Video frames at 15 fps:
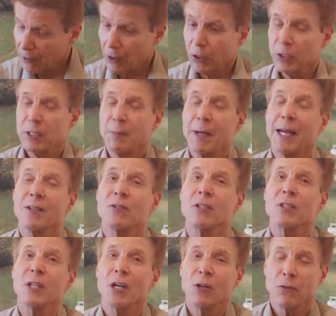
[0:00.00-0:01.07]
There's the
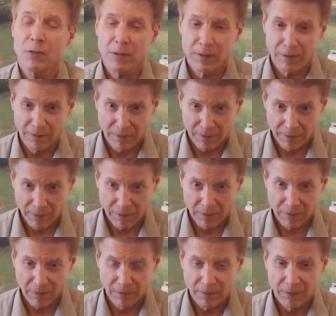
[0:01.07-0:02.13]
passing
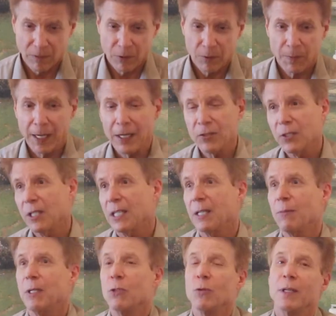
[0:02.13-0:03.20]
tone. It's passing
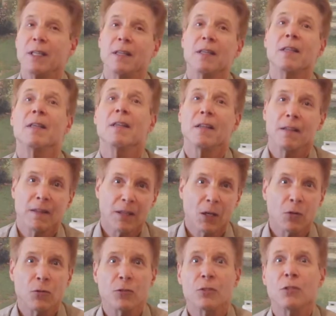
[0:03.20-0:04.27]
in between
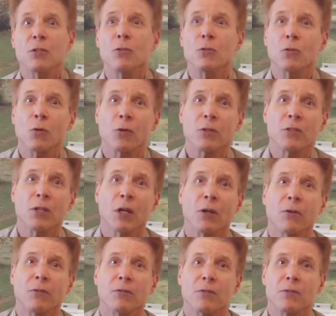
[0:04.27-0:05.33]
those two chord
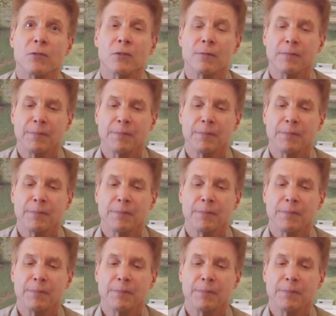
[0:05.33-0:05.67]
tones.